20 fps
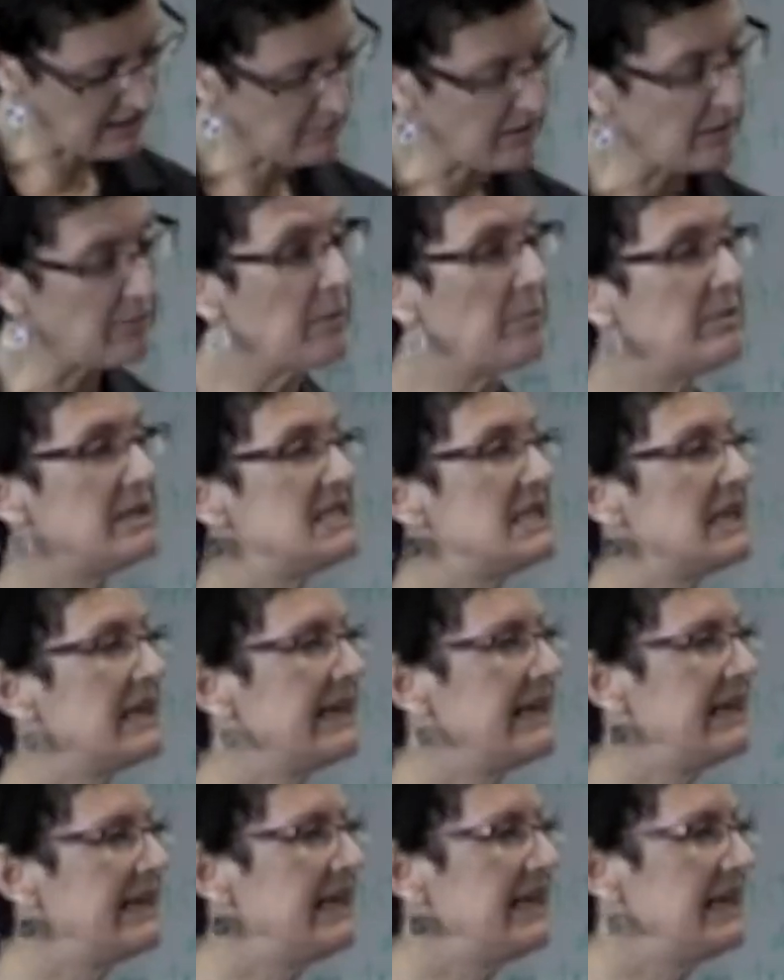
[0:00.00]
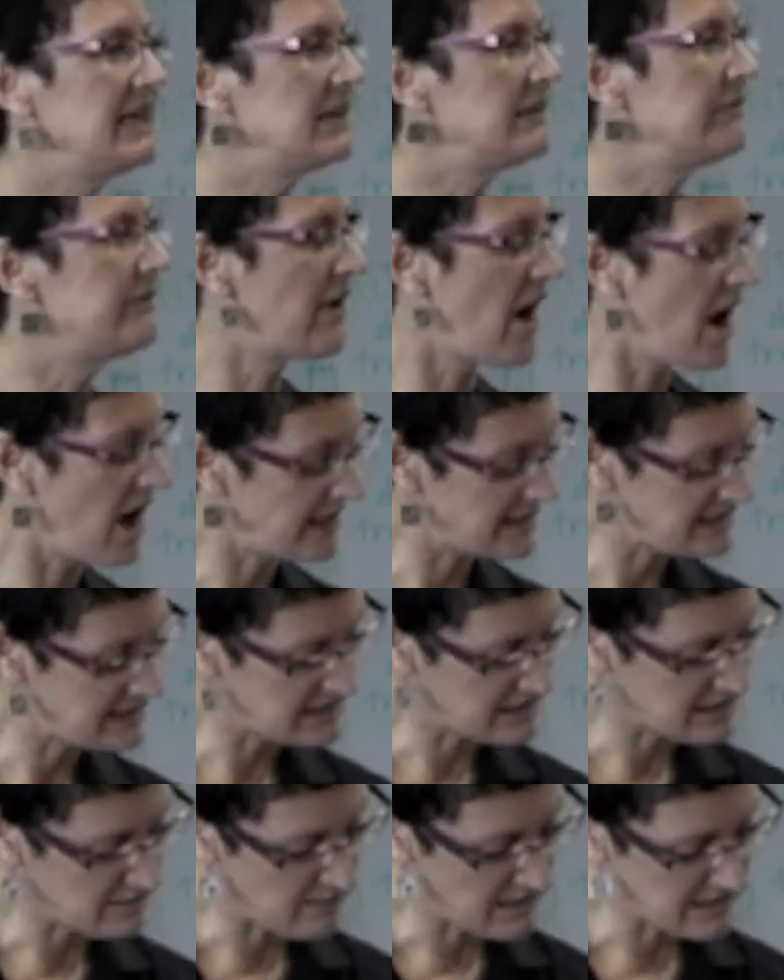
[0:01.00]
may be particularly ill-advised
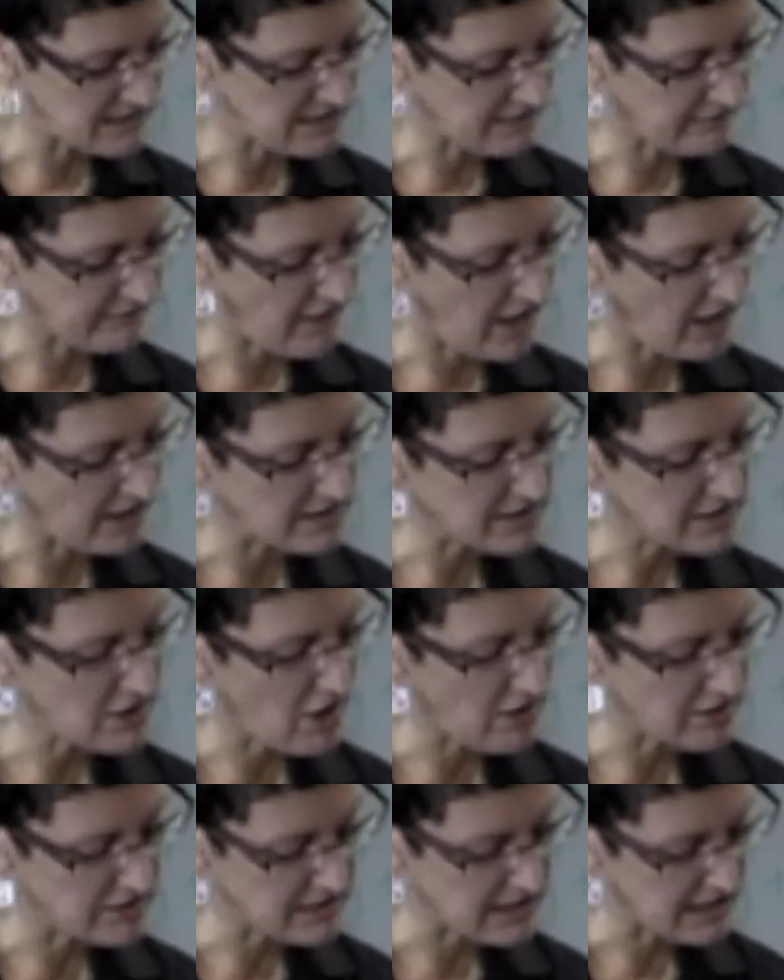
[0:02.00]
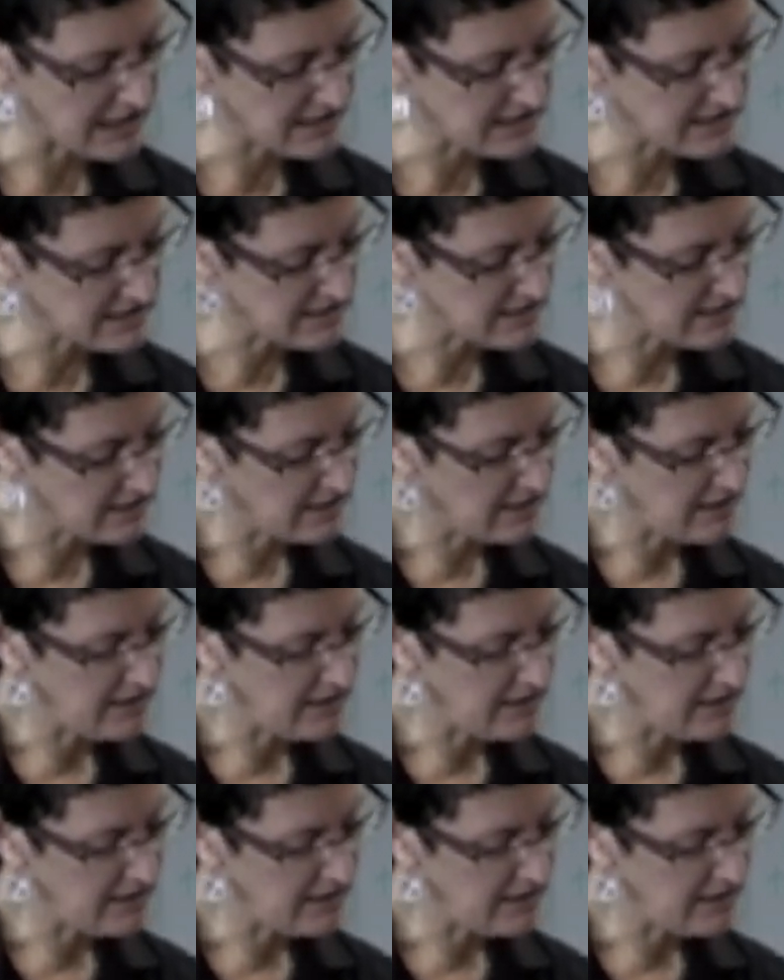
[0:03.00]
in domestic violence contexts.